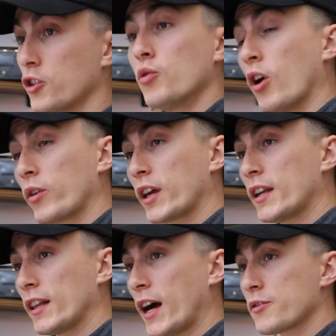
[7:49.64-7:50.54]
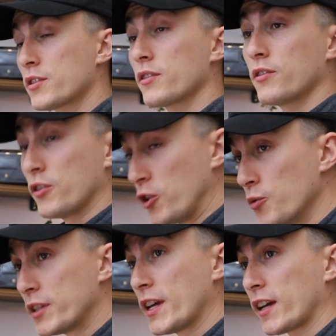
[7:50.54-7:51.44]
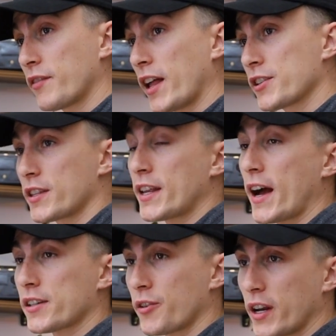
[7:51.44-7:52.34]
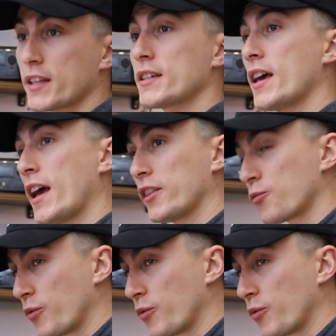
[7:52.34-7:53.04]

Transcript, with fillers: You owning it allows you to take advantage of the tax credits and the